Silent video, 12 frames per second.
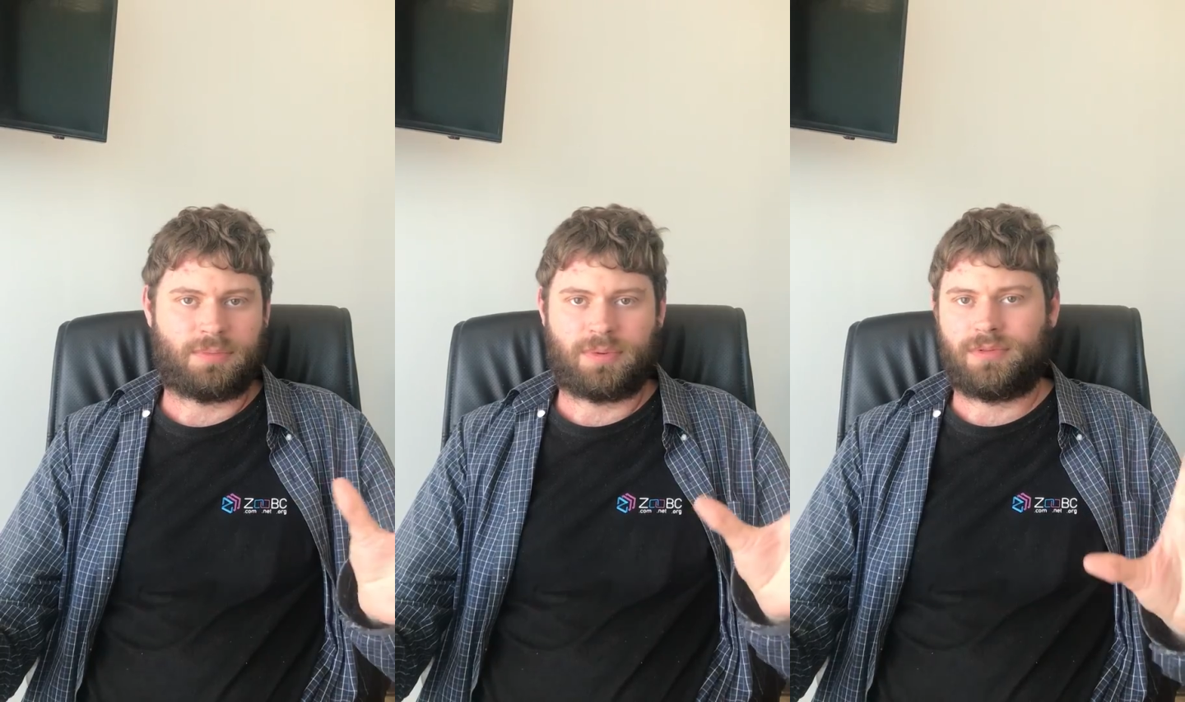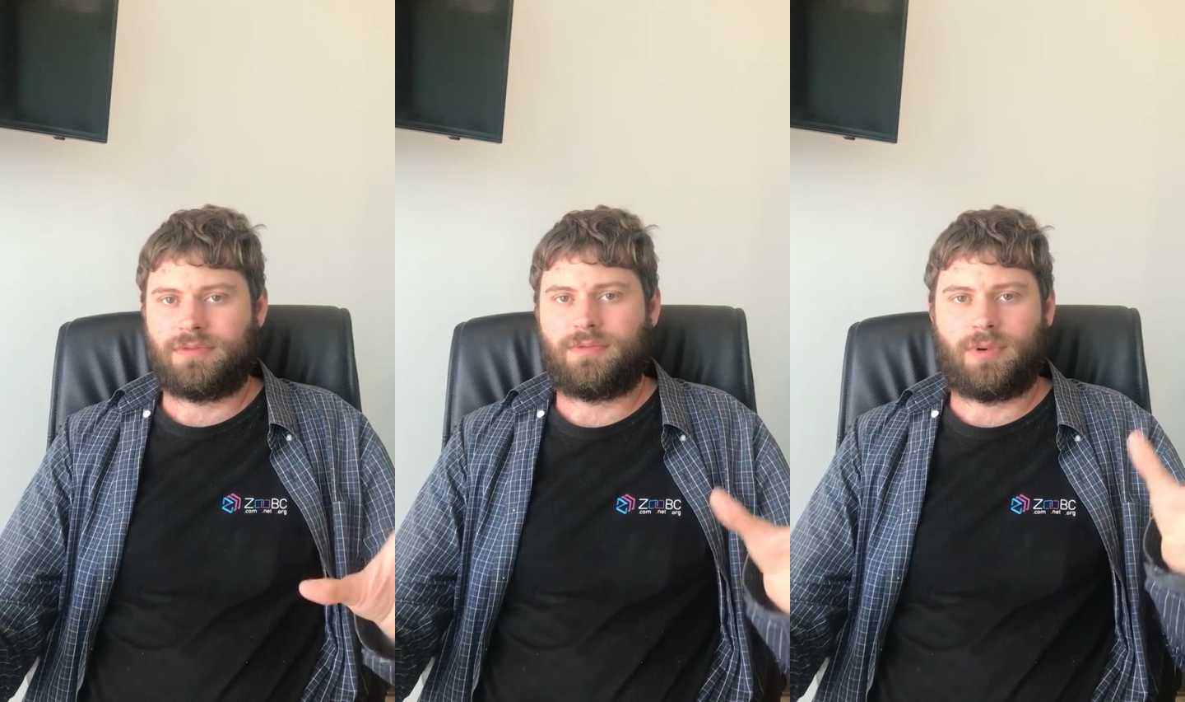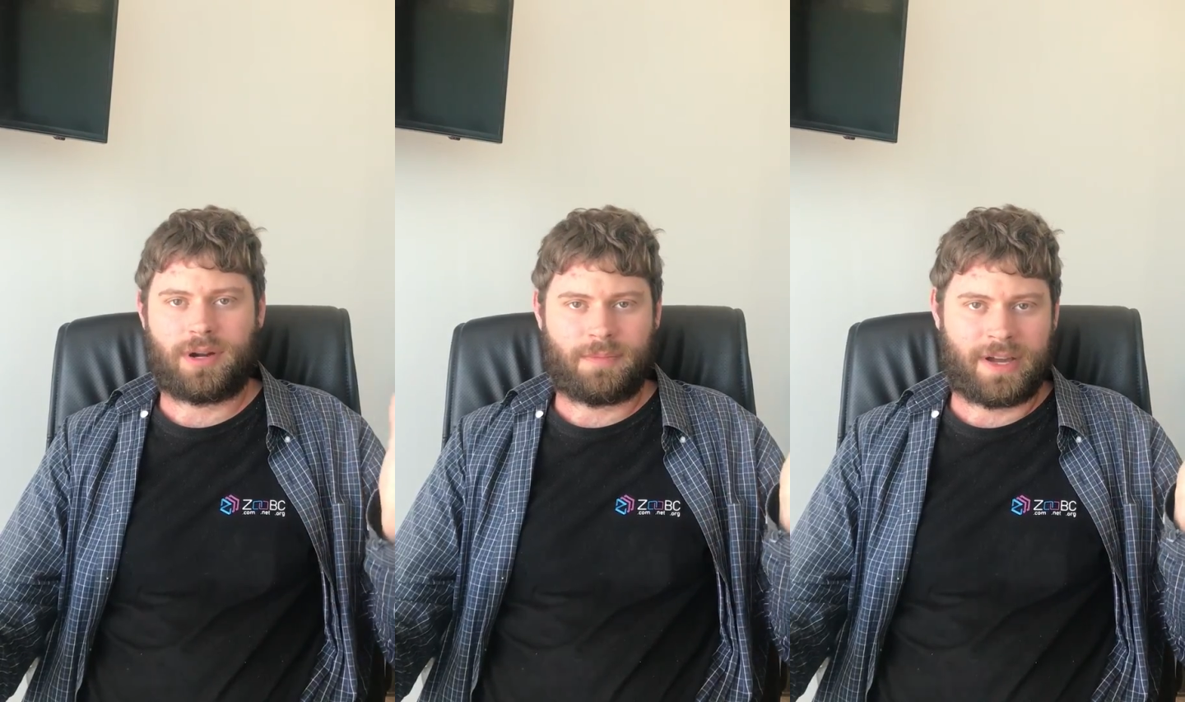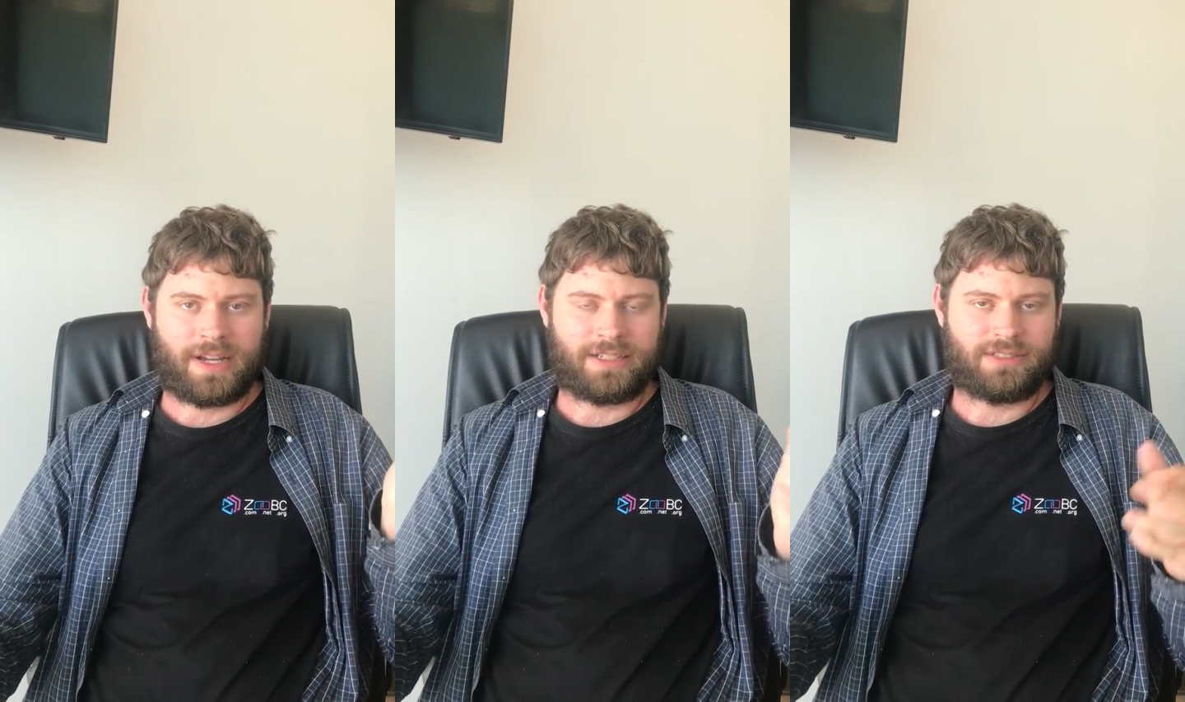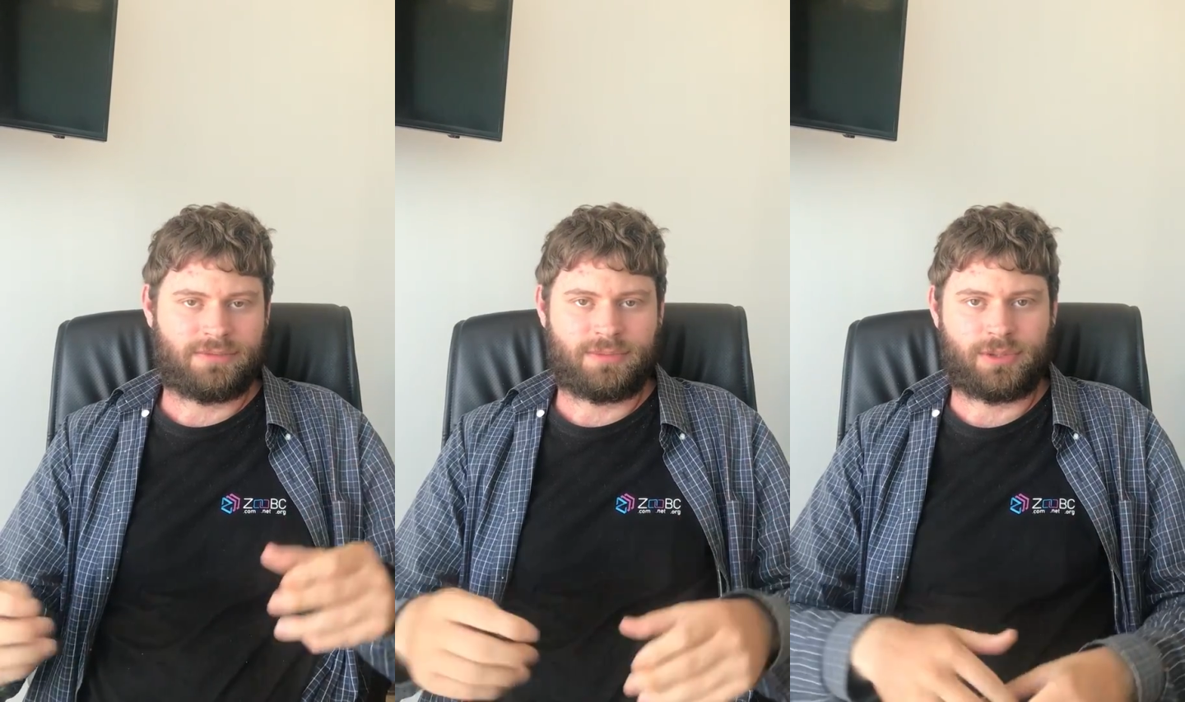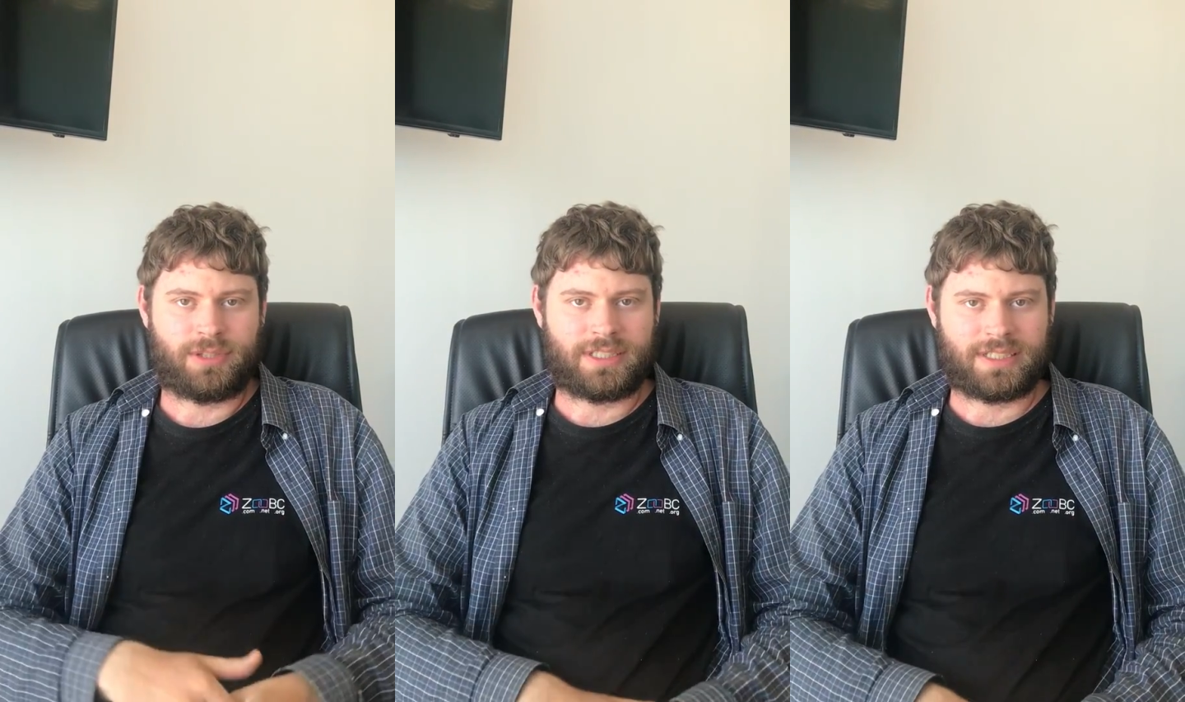proof of work miners from
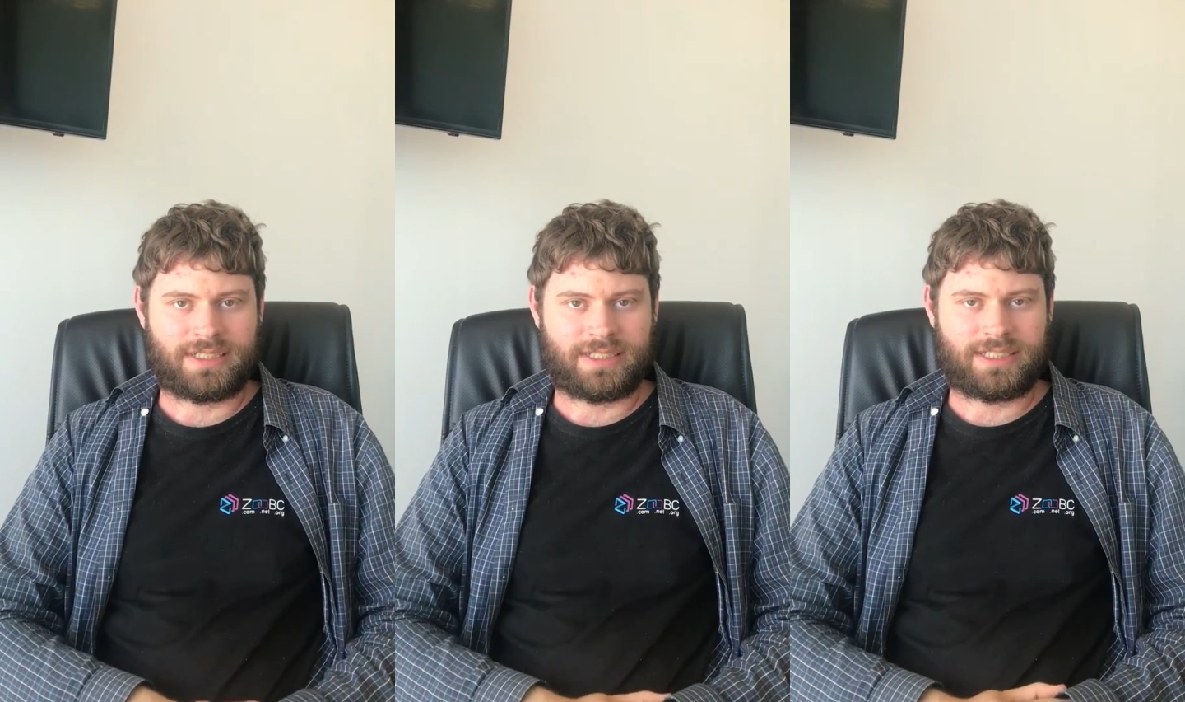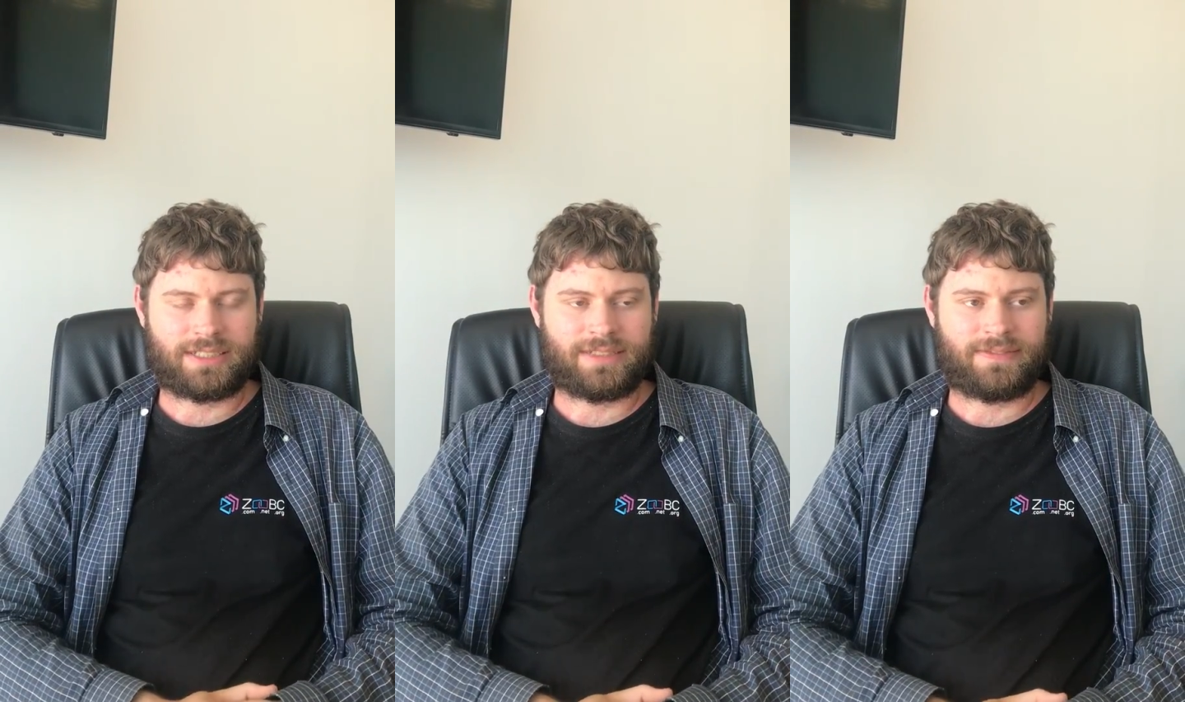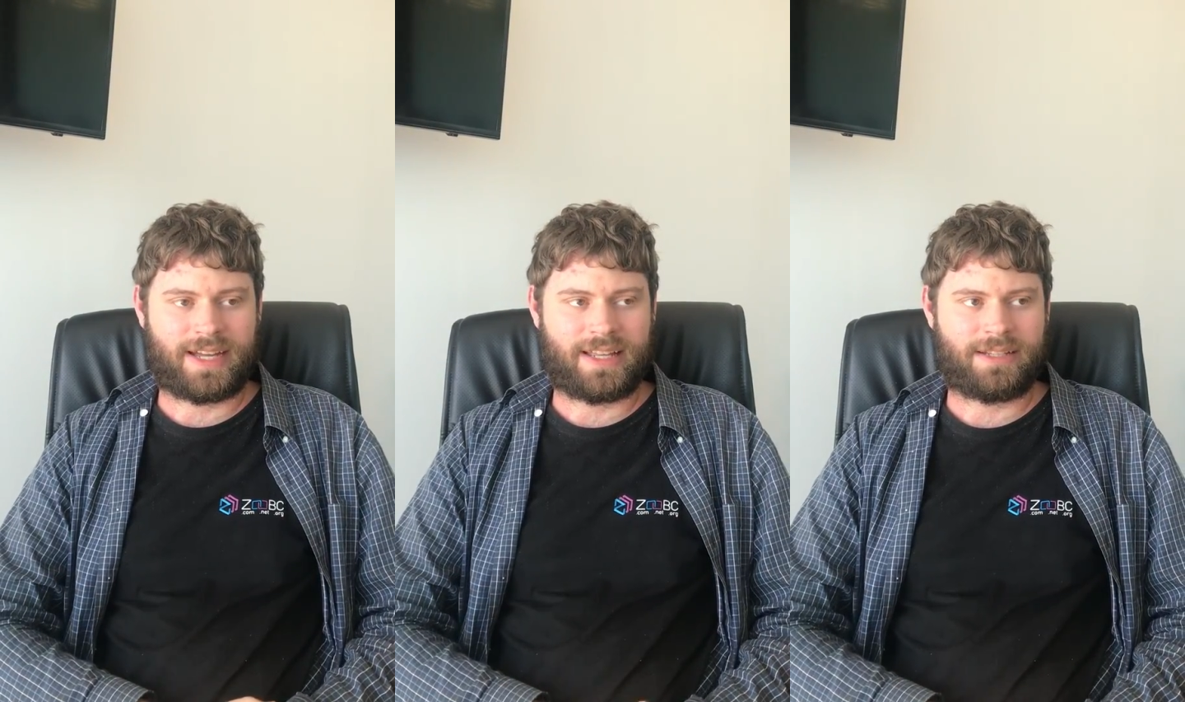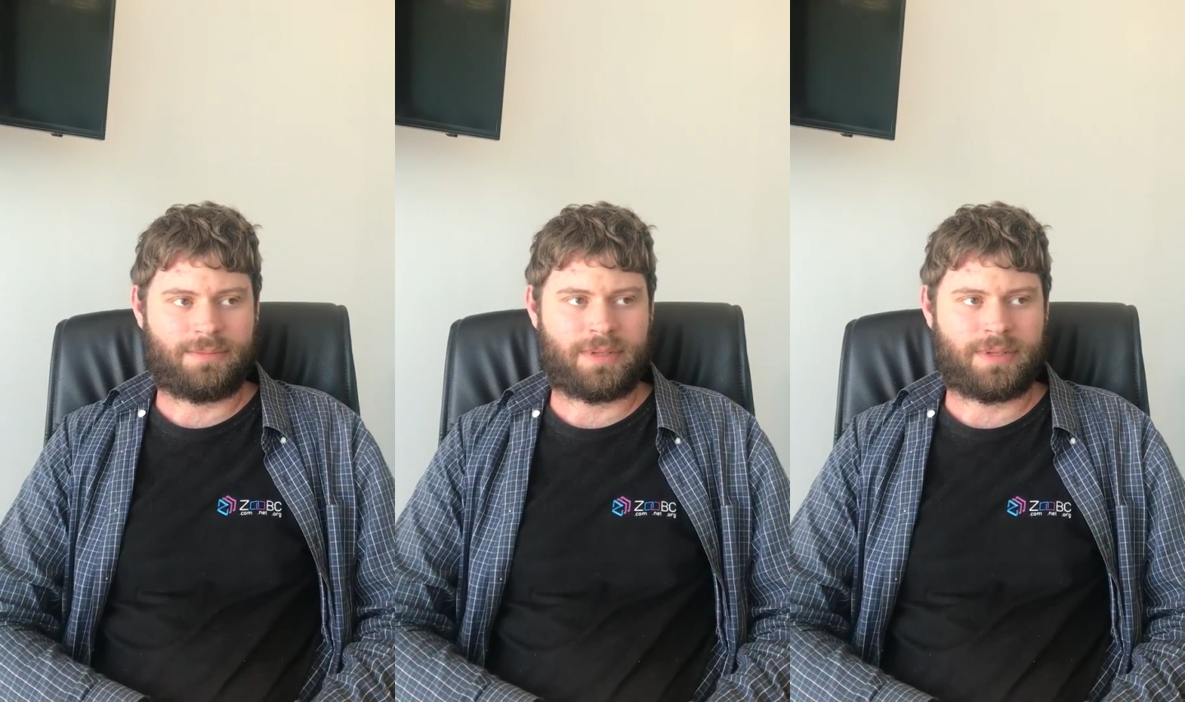doing things that are invalid